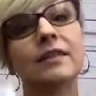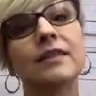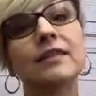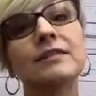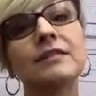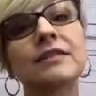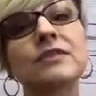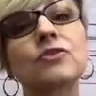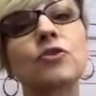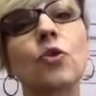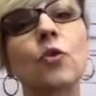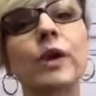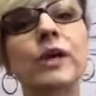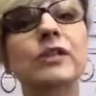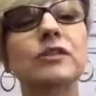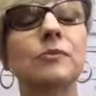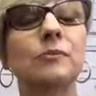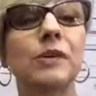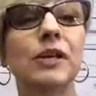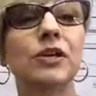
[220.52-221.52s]
This is going
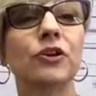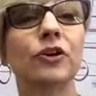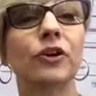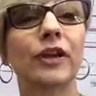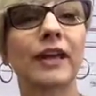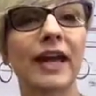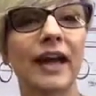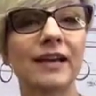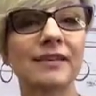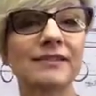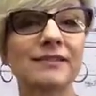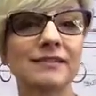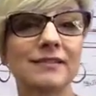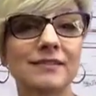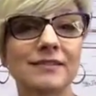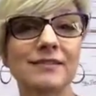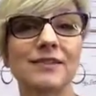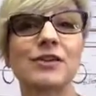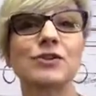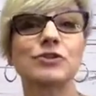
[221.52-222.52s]
to be your
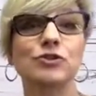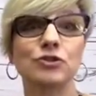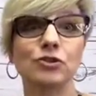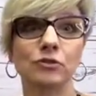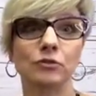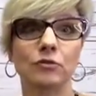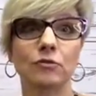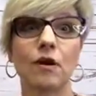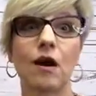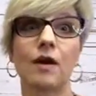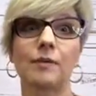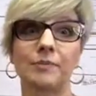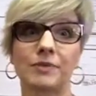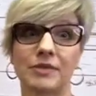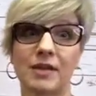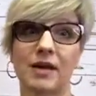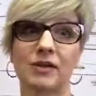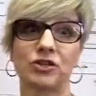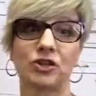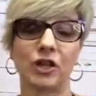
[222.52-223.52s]
guest's new
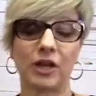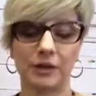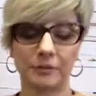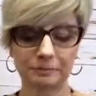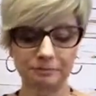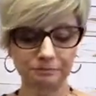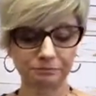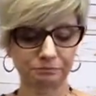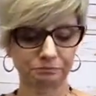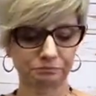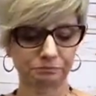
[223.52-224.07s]
obsession.